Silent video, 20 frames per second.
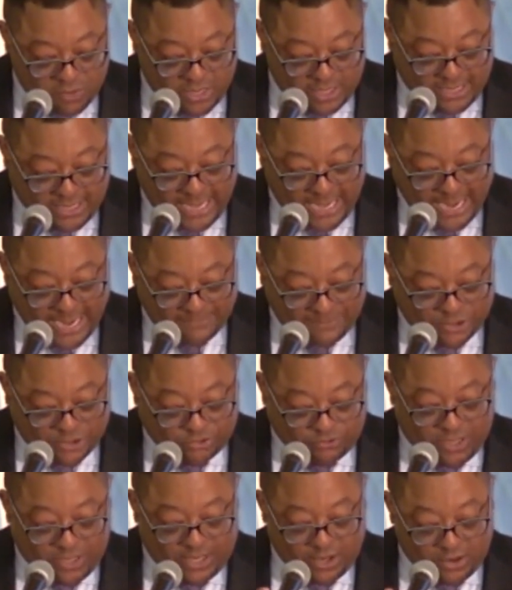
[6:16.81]
it came to
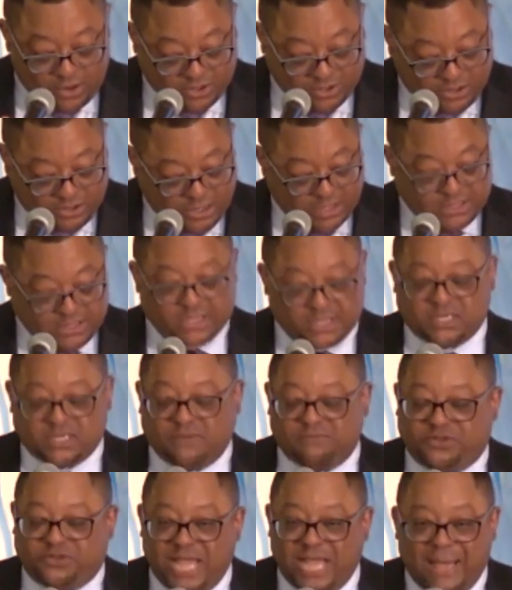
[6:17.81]
treating her citizens
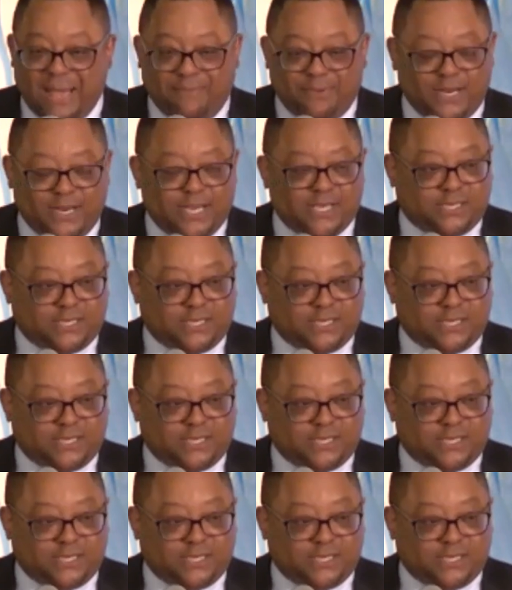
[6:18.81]
of Japanese